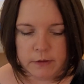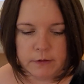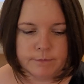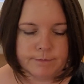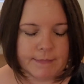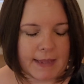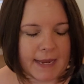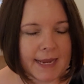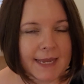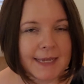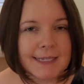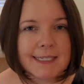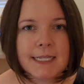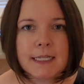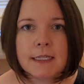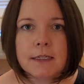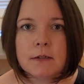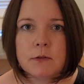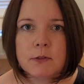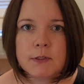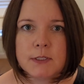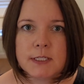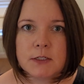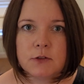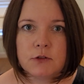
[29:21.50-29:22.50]
I guess a little
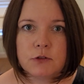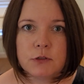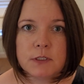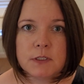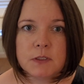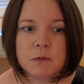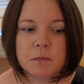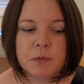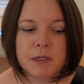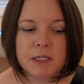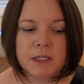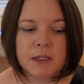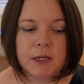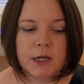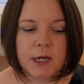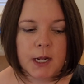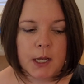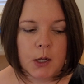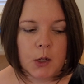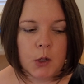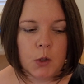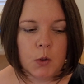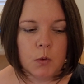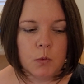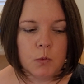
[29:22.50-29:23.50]
citrus, but you
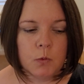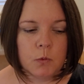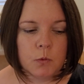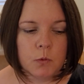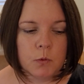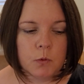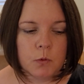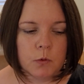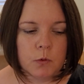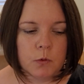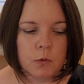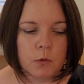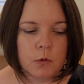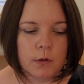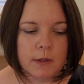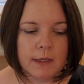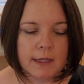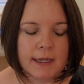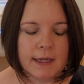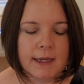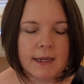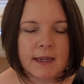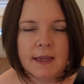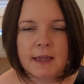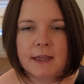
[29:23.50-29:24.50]
know,
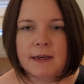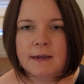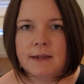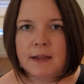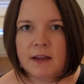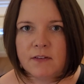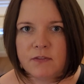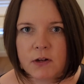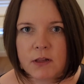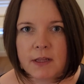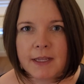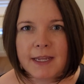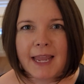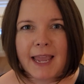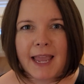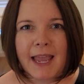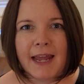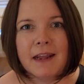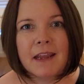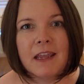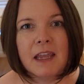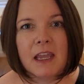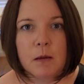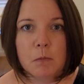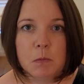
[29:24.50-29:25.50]
it definitely had
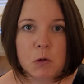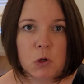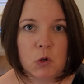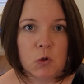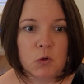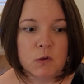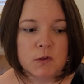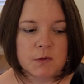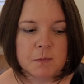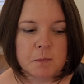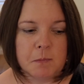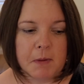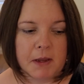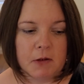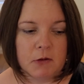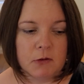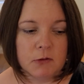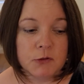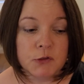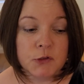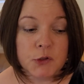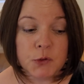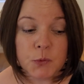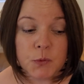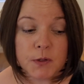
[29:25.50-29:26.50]
a chemical smell
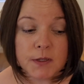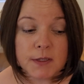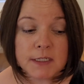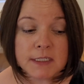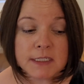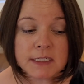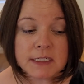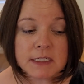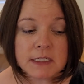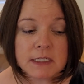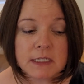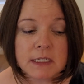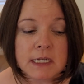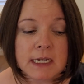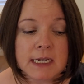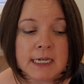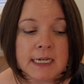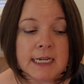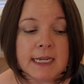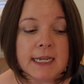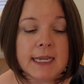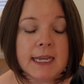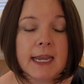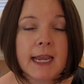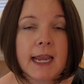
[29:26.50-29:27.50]
to it.
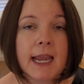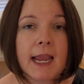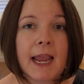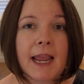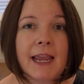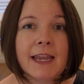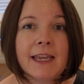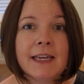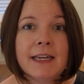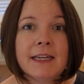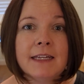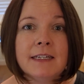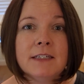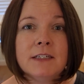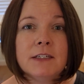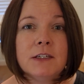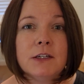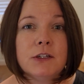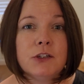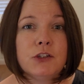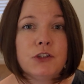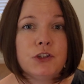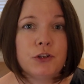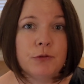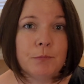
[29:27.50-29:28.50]
And
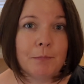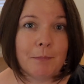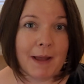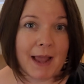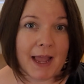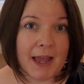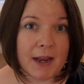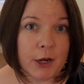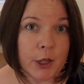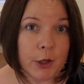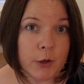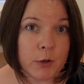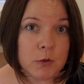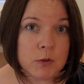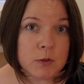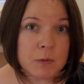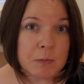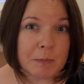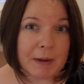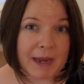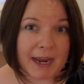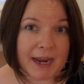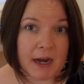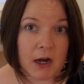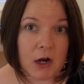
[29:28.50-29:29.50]
to my nose,
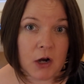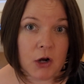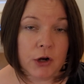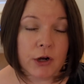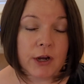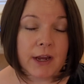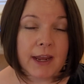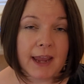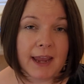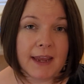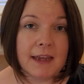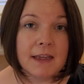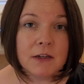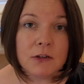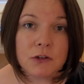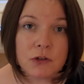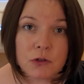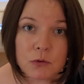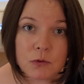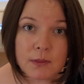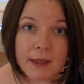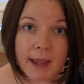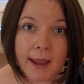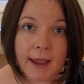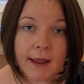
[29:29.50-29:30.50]
pear can
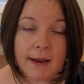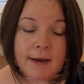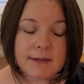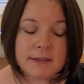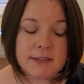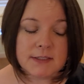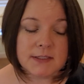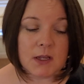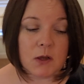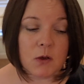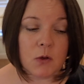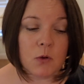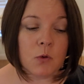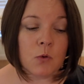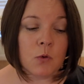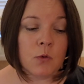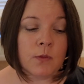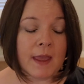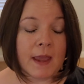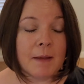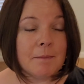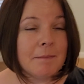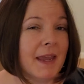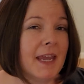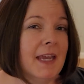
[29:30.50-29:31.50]
do that. So
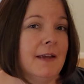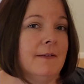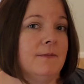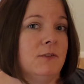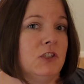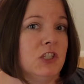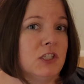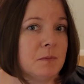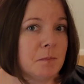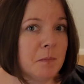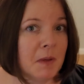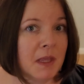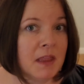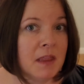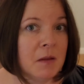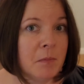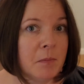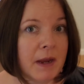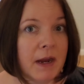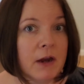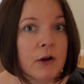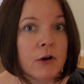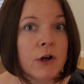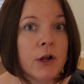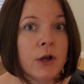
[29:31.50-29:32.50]
that may have just been the
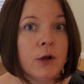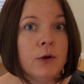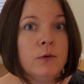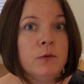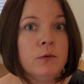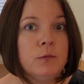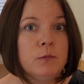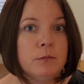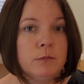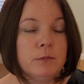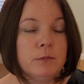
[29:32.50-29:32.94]
pear note.